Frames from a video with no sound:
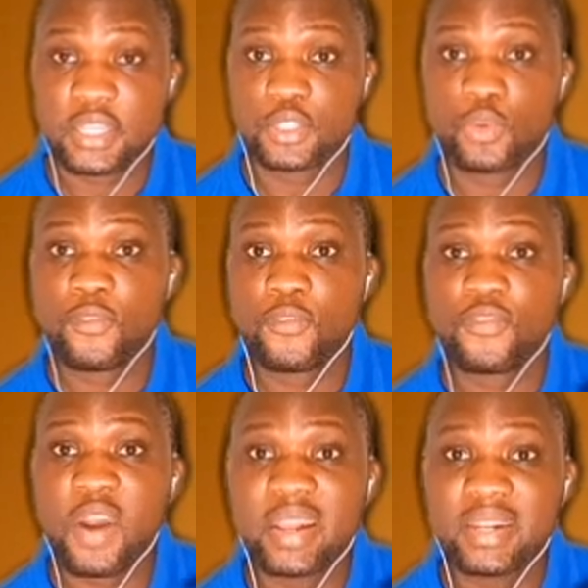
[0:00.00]
is to
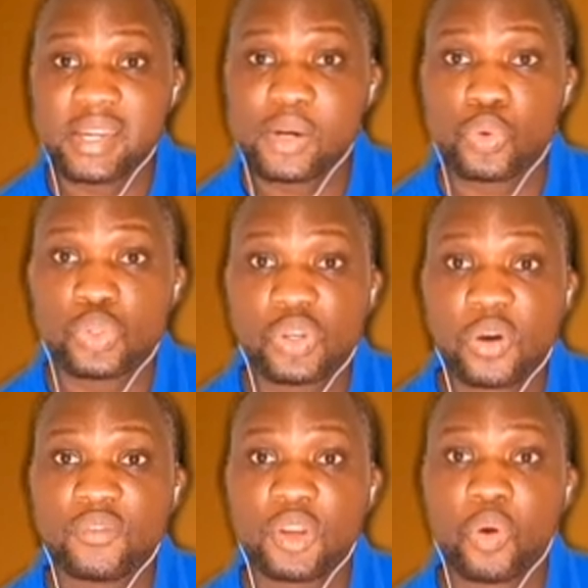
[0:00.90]
find the root
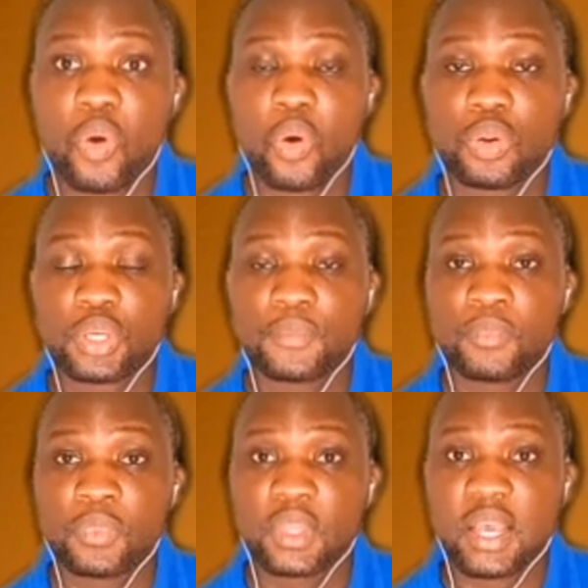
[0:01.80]
of the chord.
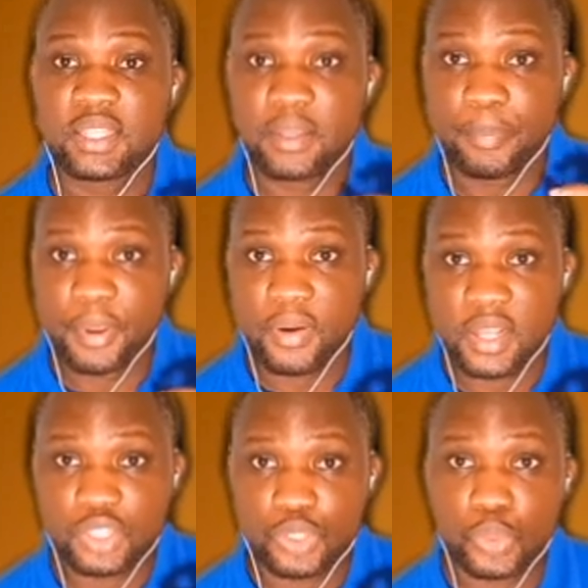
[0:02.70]
That's the
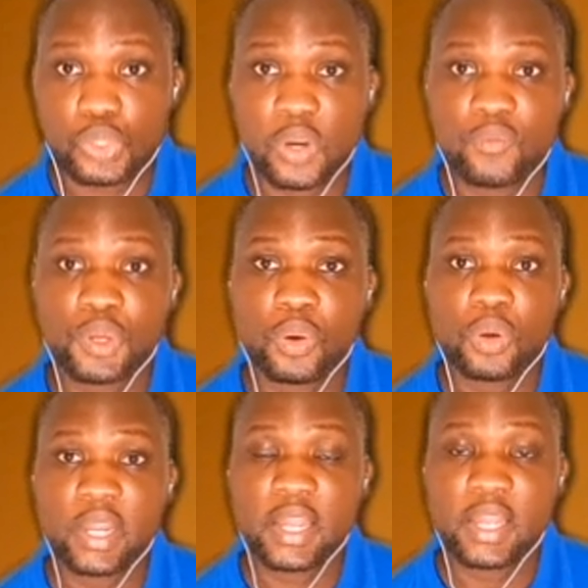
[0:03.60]
parent root of the
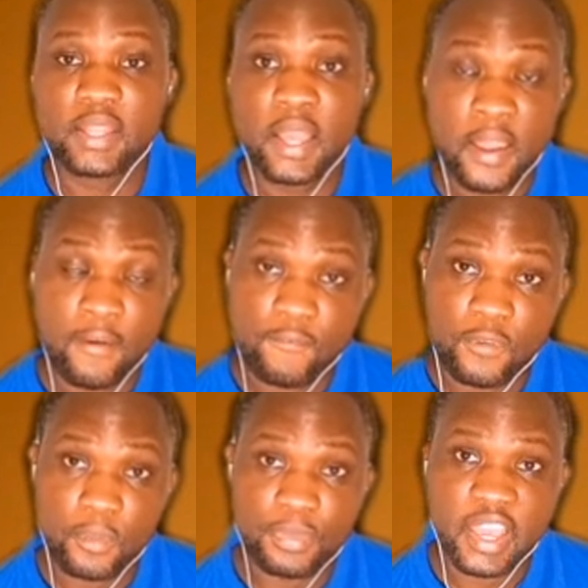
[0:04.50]
chord, and
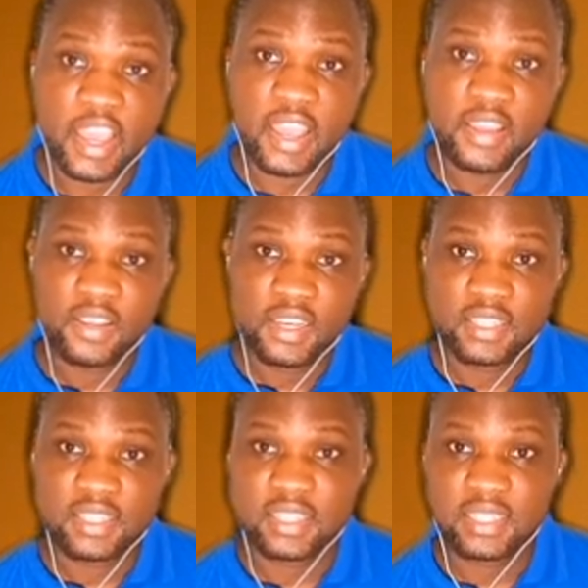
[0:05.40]
from there
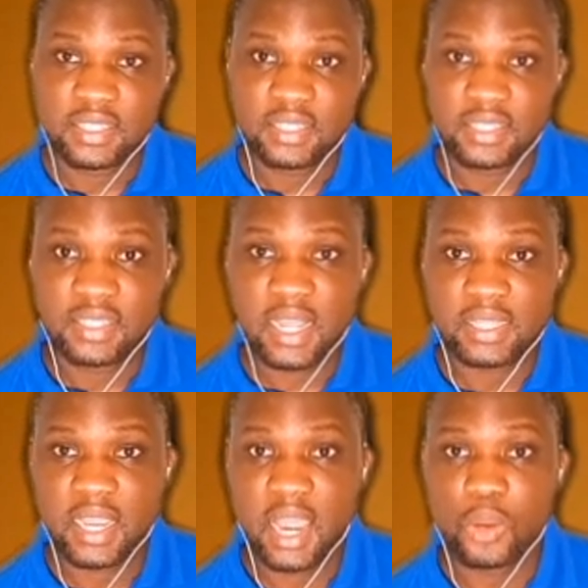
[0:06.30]

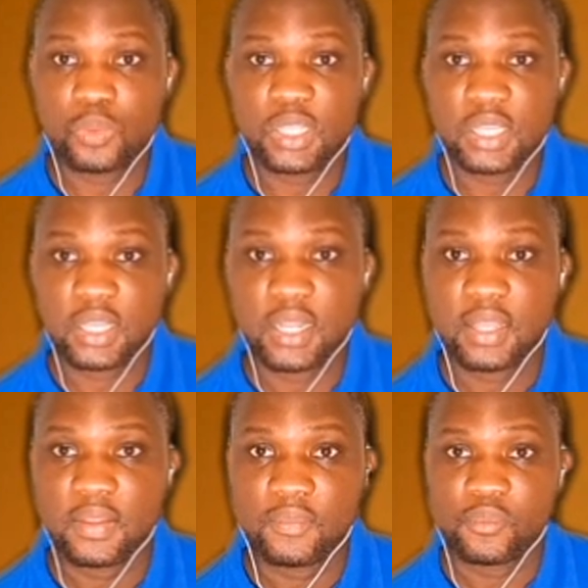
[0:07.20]
start counting
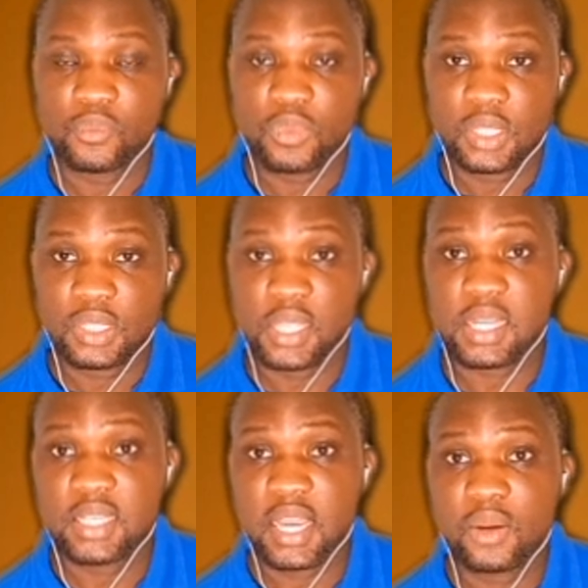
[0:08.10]

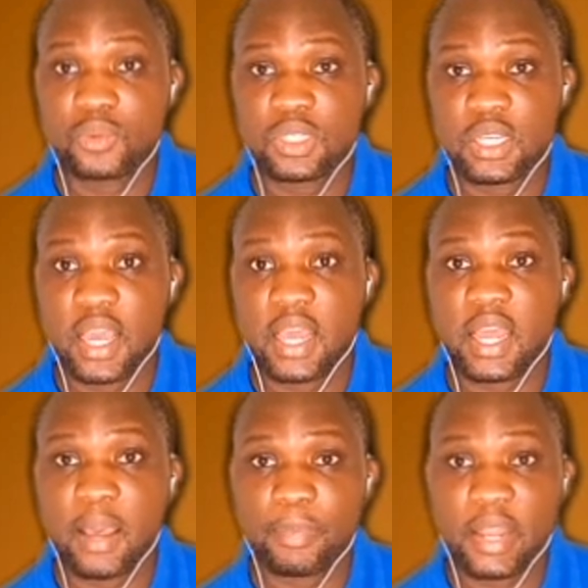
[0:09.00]
and
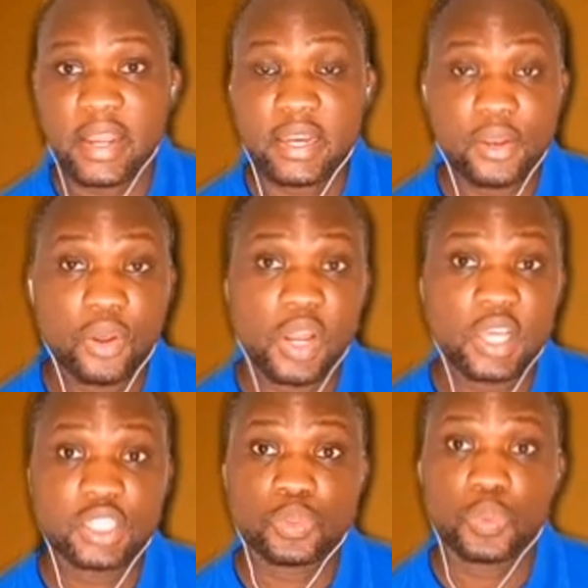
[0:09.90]
applying the
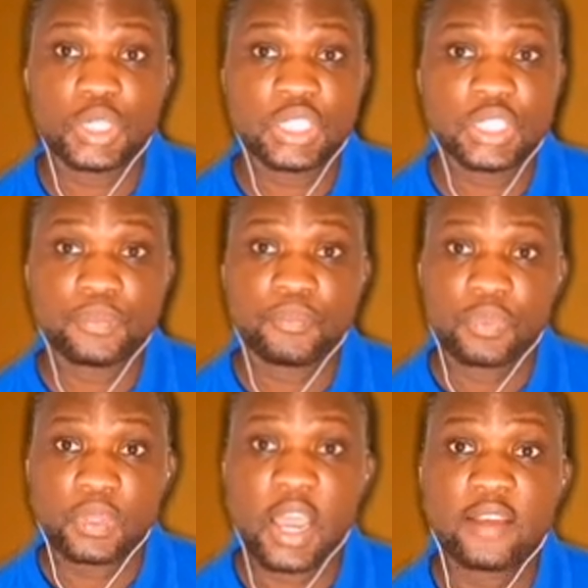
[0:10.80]
knowledge in which
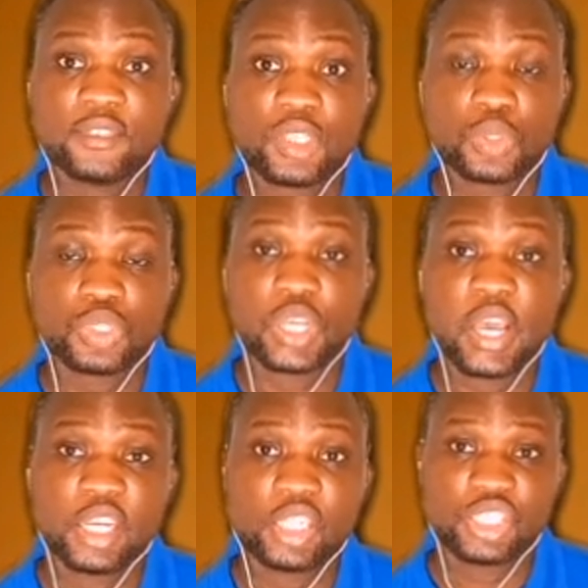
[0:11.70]
I've just
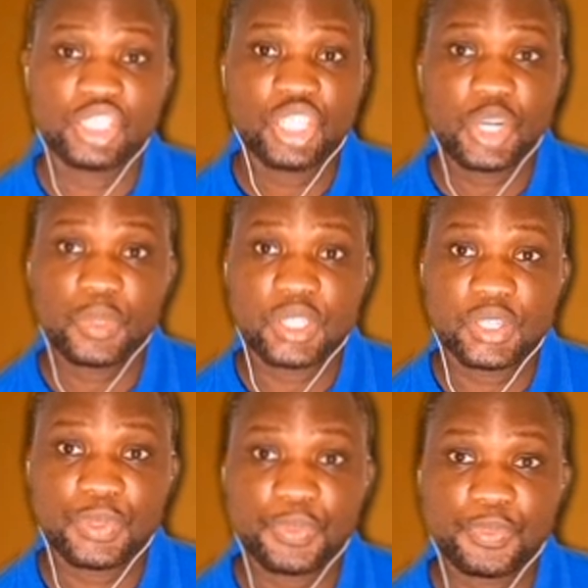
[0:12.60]
shared with
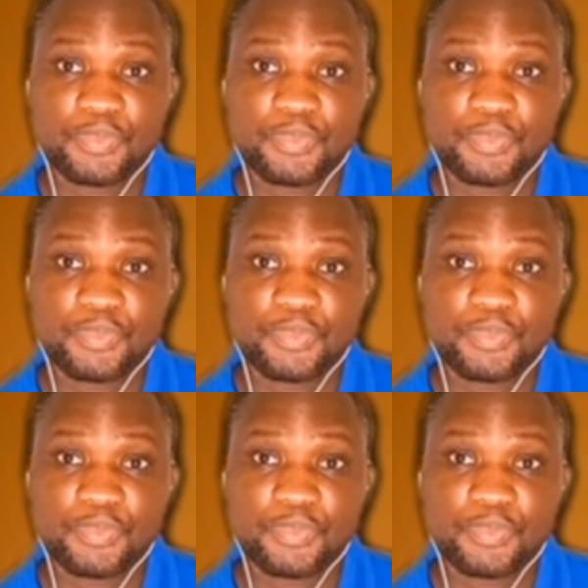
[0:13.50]
you.